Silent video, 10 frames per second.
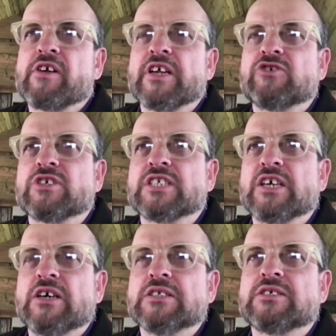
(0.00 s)
interesting
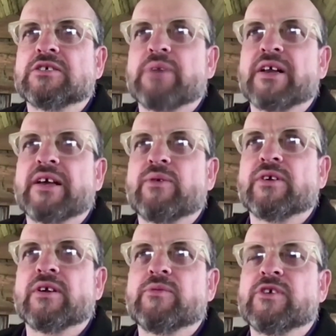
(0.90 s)
answer about that
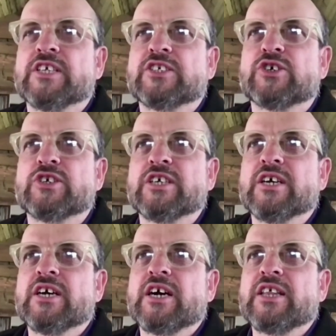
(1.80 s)
one. I'm really sorry.
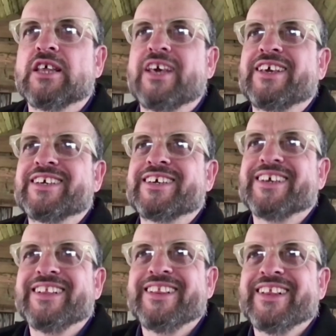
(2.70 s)
I think
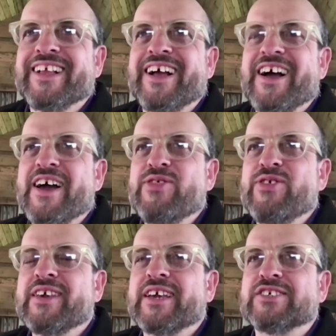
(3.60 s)

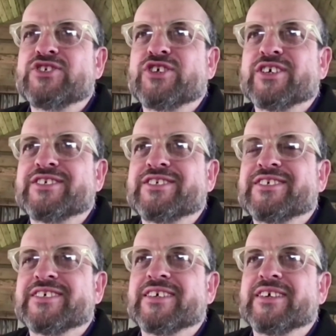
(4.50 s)
it's
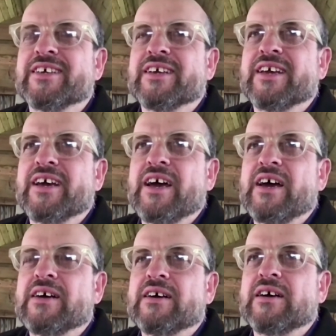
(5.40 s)
just,
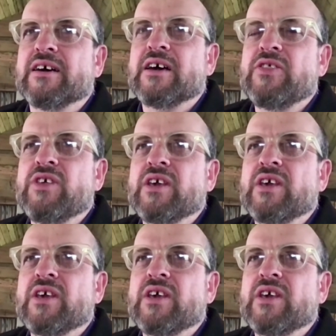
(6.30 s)
I